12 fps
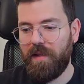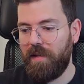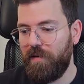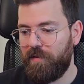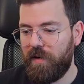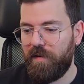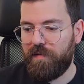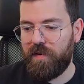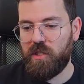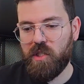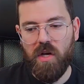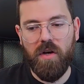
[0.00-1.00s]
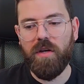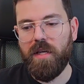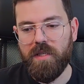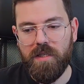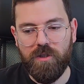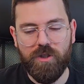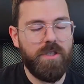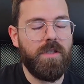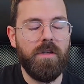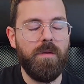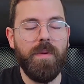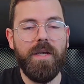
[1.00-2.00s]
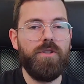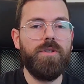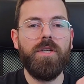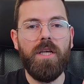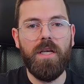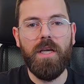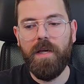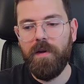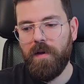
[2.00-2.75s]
Even if a song isn't just in the major key,